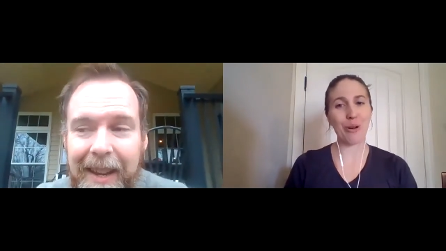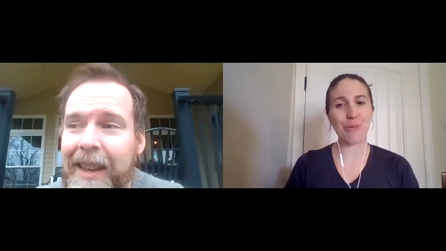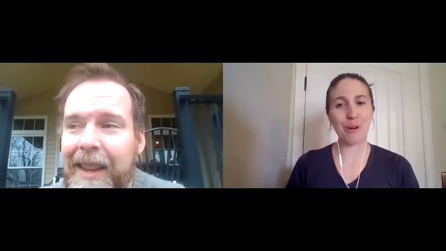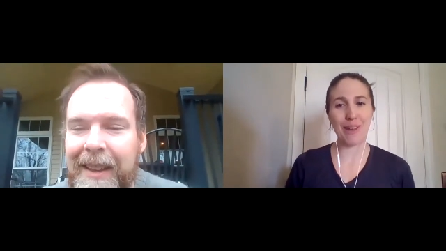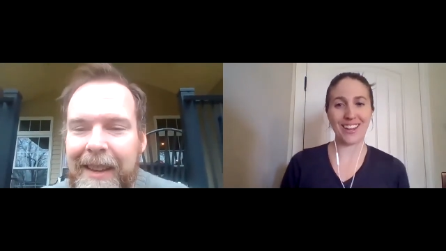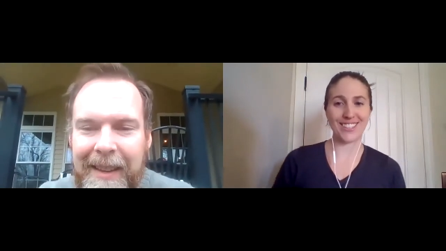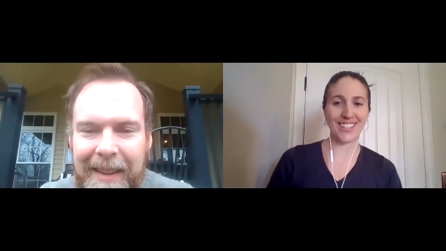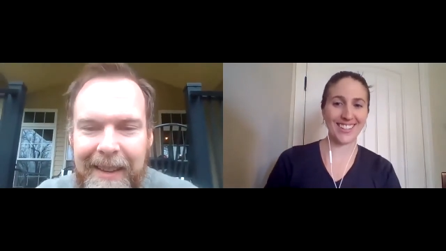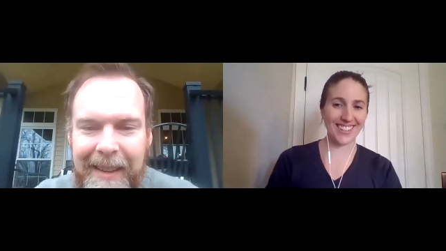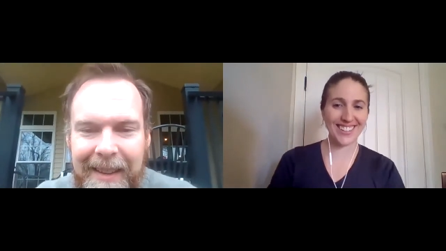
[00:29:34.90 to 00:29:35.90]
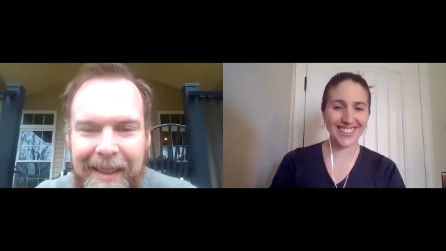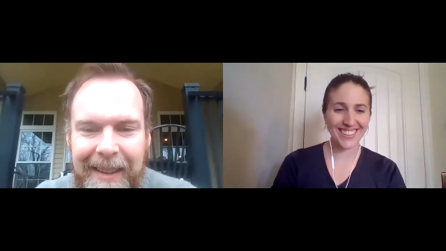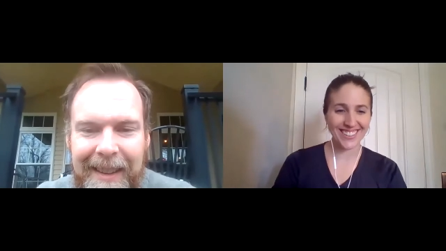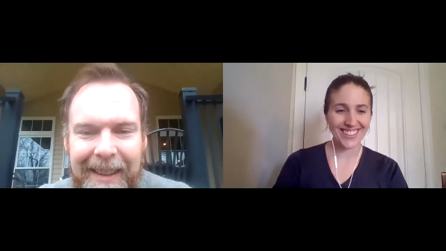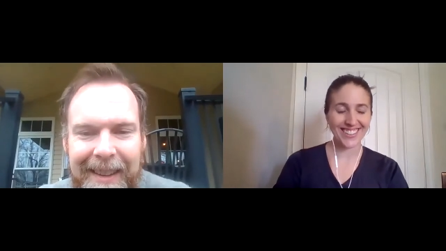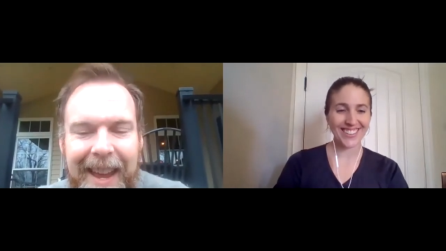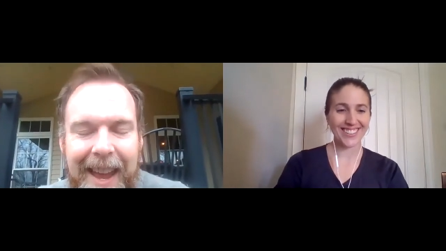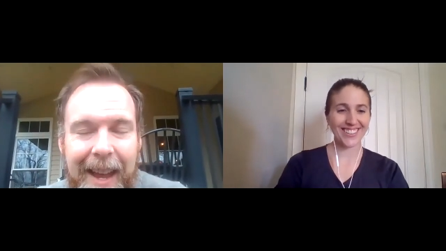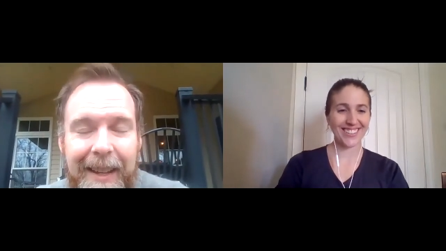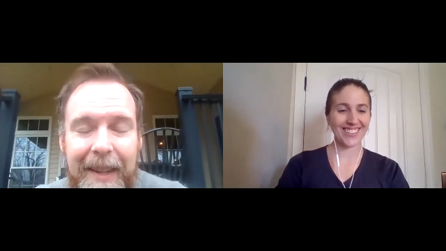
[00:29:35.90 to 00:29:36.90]
Speaker 1: former patient.
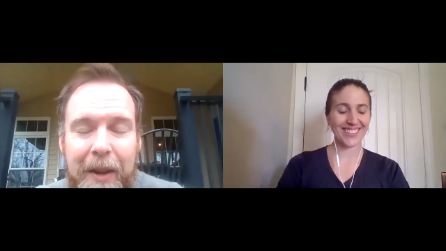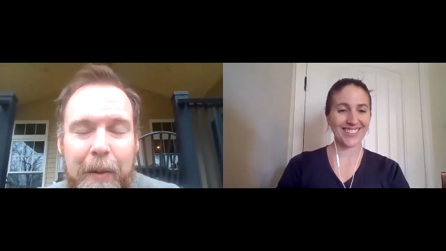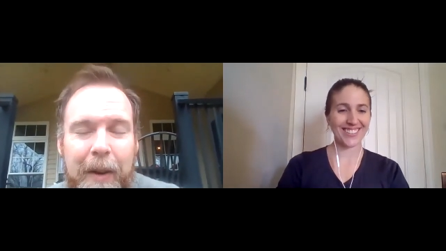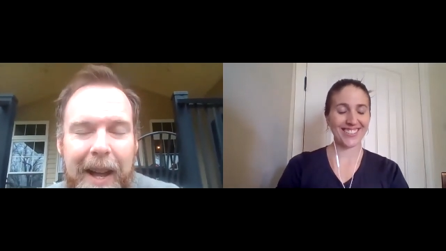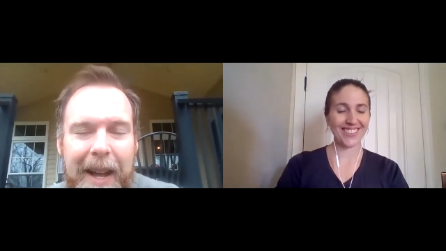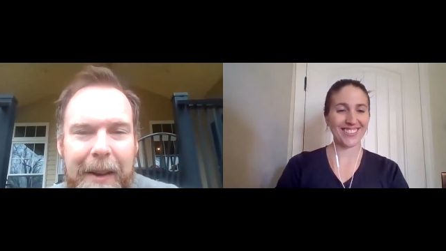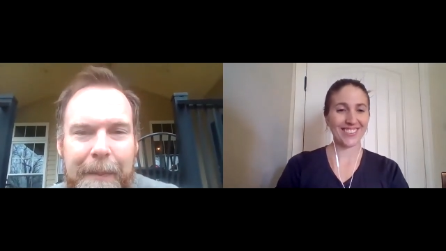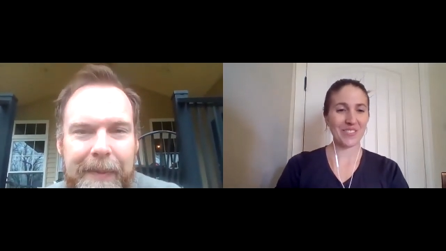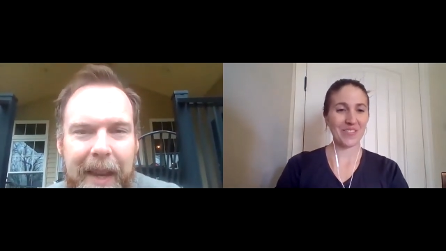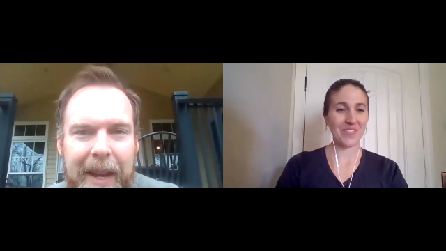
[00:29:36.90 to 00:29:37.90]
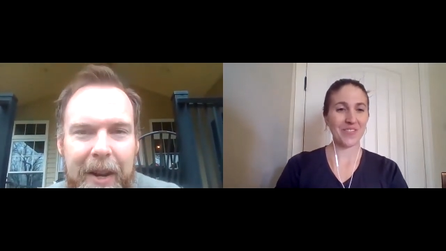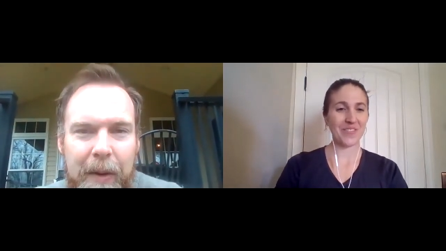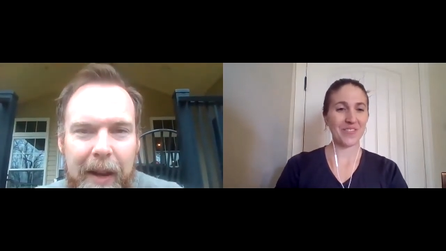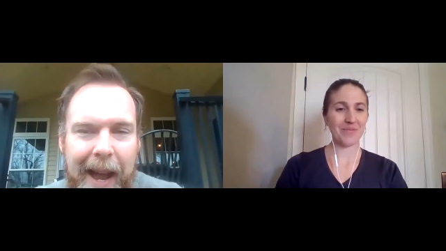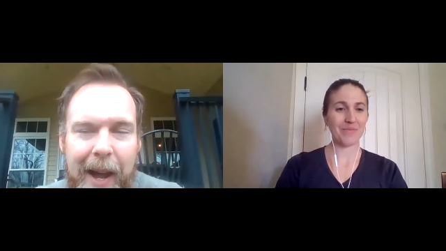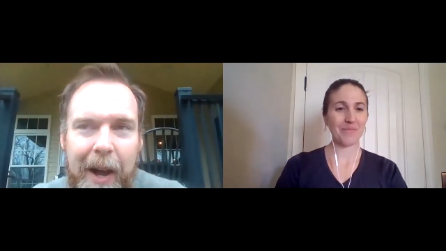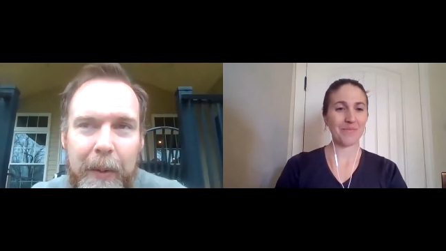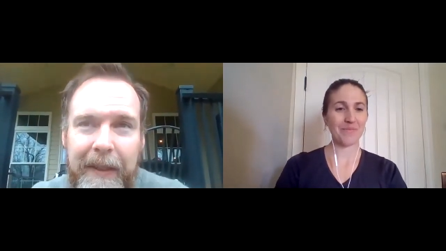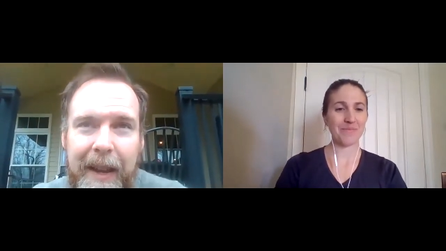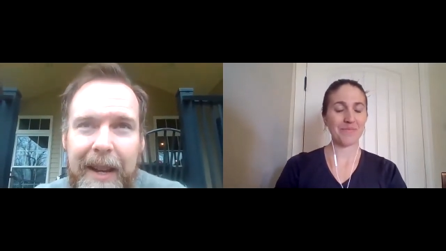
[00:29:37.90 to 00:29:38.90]
Speaker 2: Yeah, so um, you know,
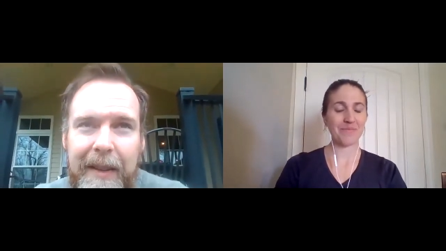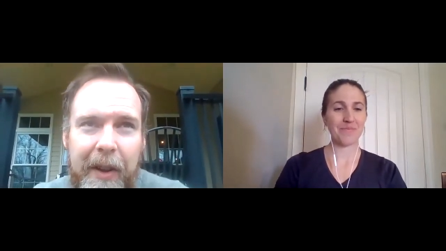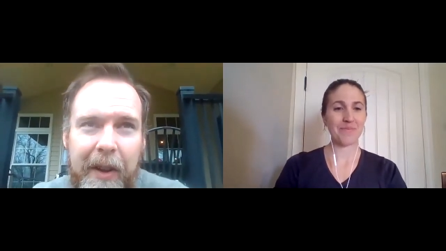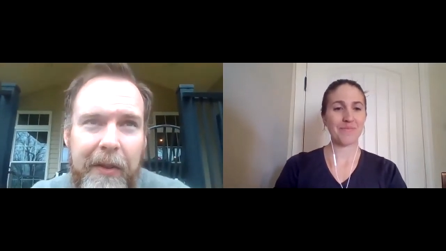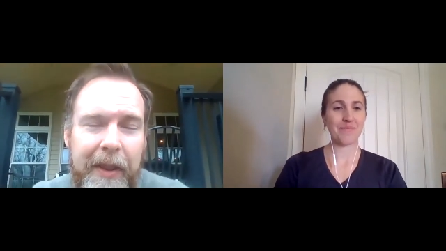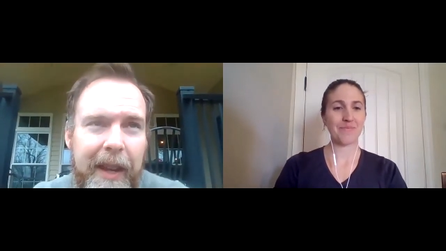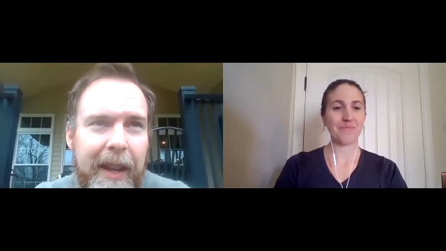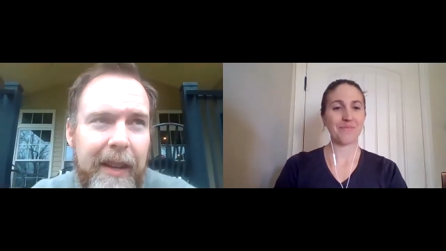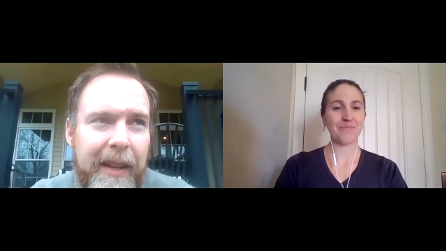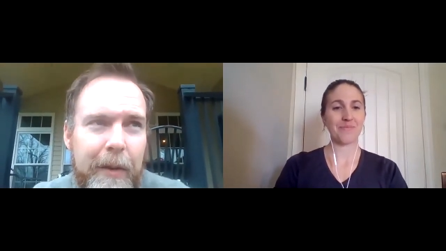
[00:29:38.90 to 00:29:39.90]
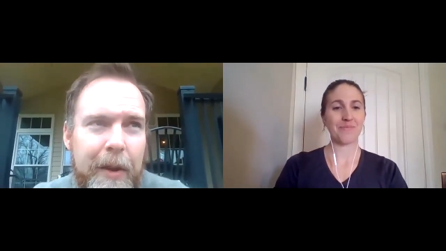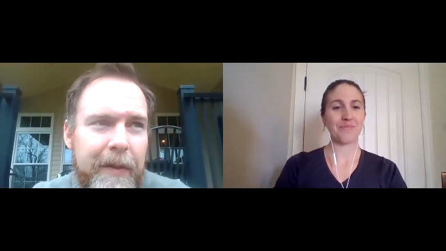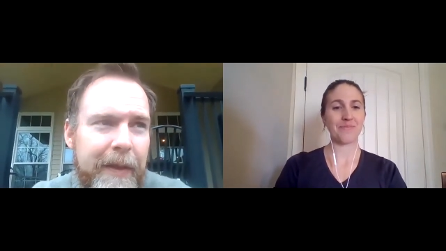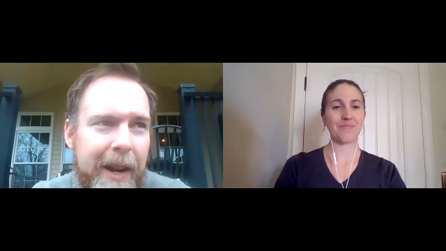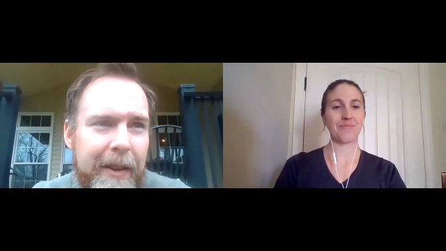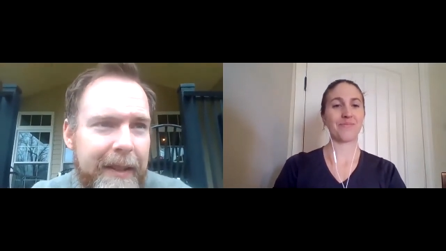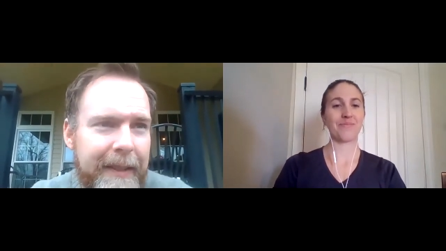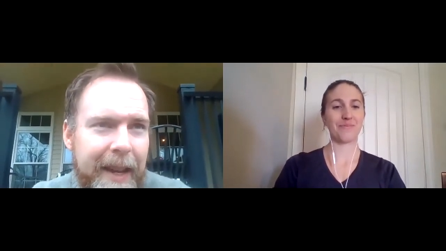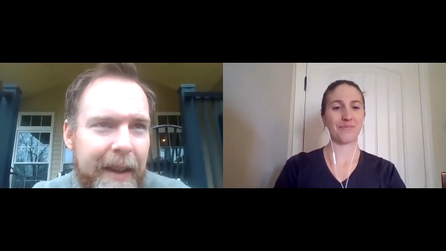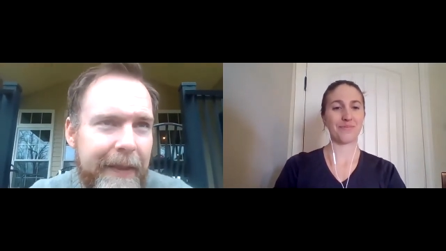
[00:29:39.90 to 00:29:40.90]
outside of all the coronavirus
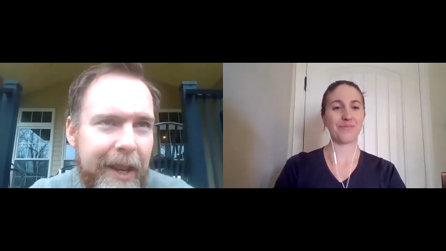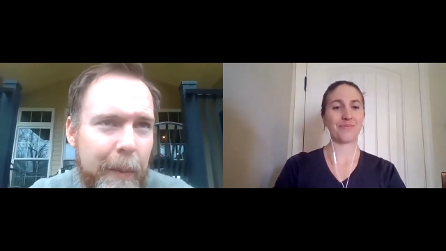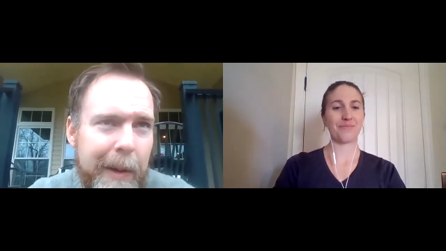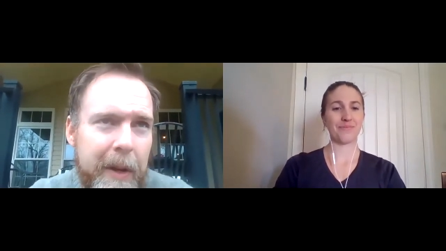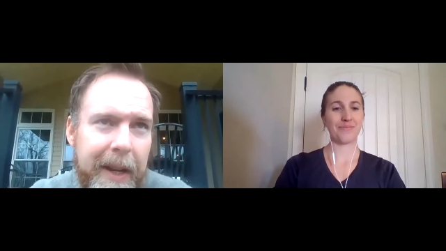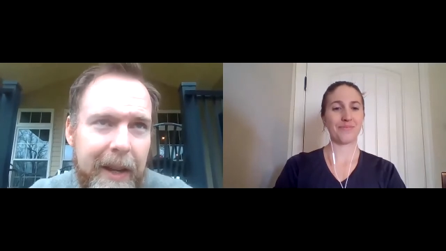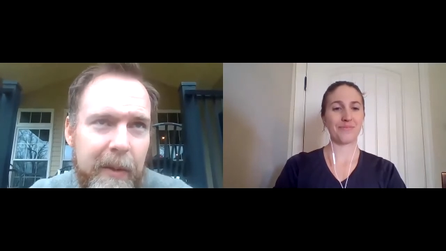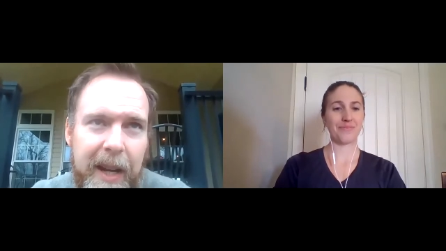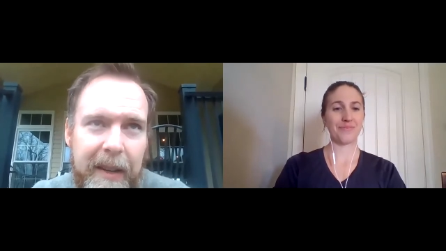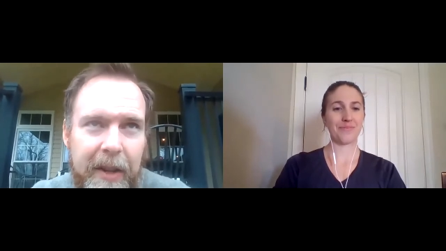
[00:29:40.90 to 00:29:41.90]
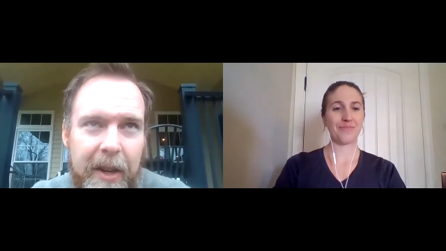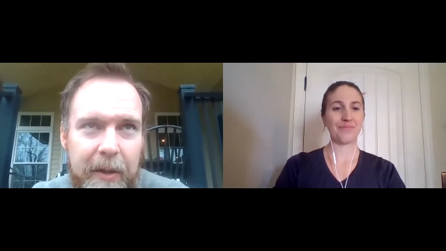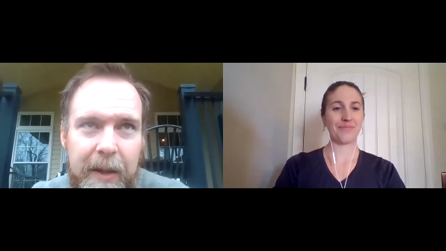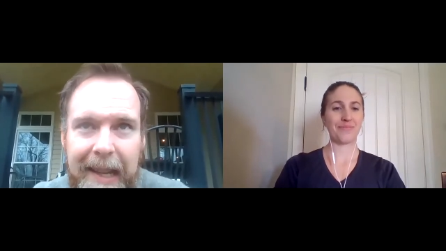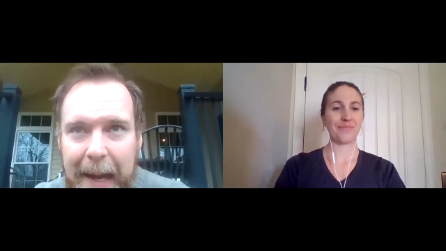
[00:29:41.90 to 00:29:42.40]
stuff, you know, we were getting ready to start doing